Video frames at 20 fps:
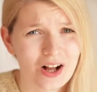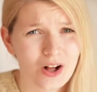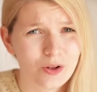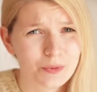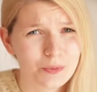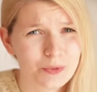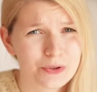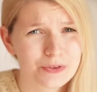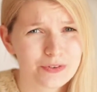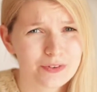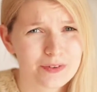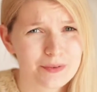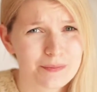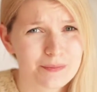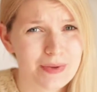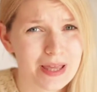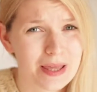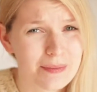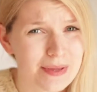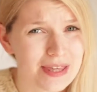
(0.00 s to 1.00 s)
almost,
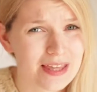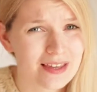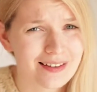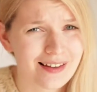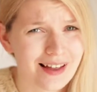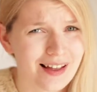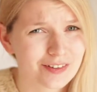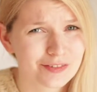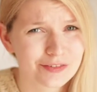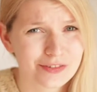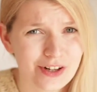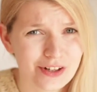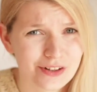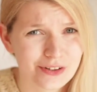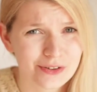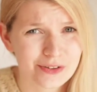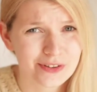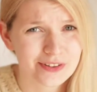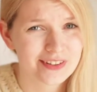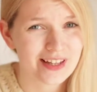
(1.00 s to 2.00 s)
maybe on
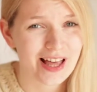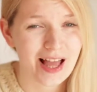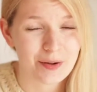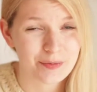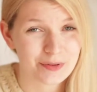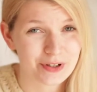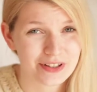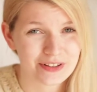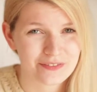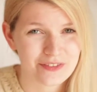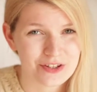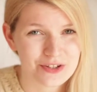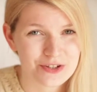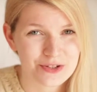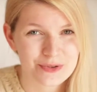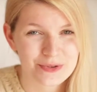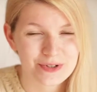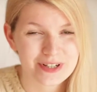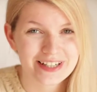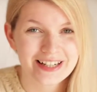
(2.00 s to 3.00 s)
focus, I'm not even
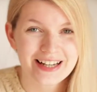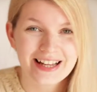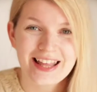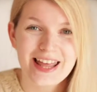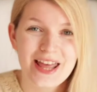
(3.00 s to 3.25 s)
sure.